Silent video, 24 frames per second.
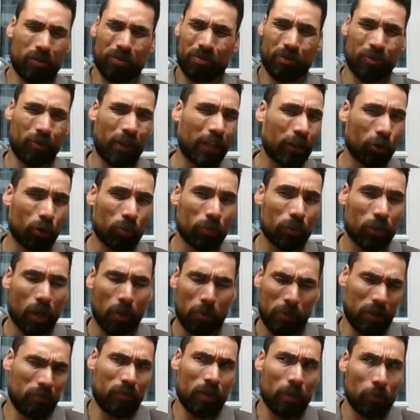Gwent
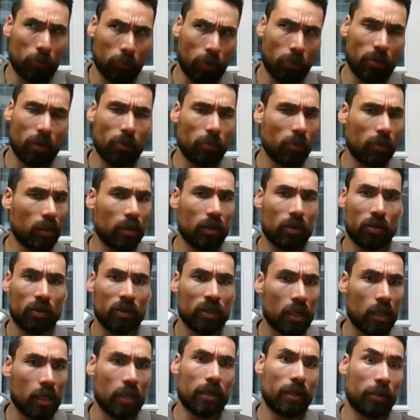Homecoming will probably be
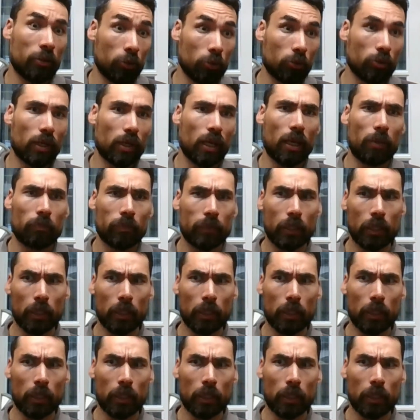nearly a new game.